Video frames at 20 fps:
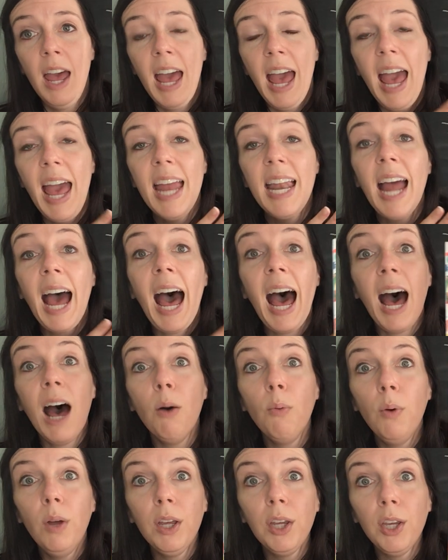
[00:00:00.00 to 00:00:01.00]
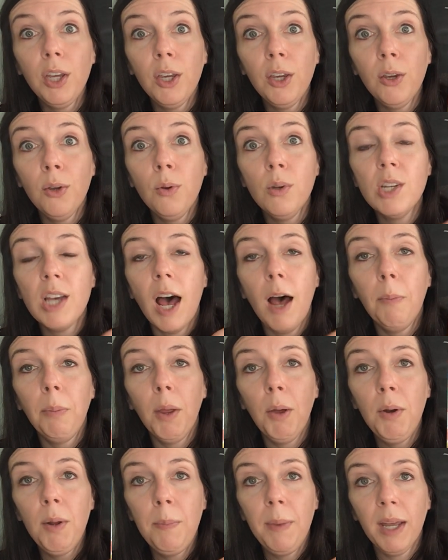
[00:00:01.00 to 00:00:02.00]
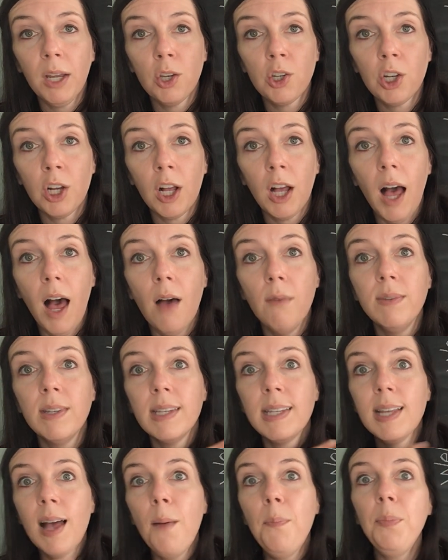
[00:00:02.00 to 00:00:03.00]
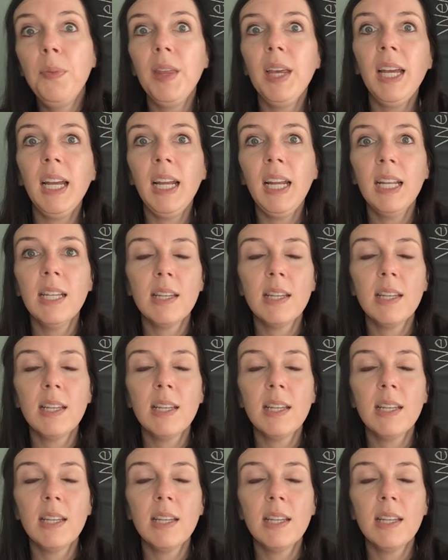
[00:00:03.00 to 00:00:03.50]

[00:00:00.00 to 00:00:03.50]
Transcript: and I want you to upload a picture of something,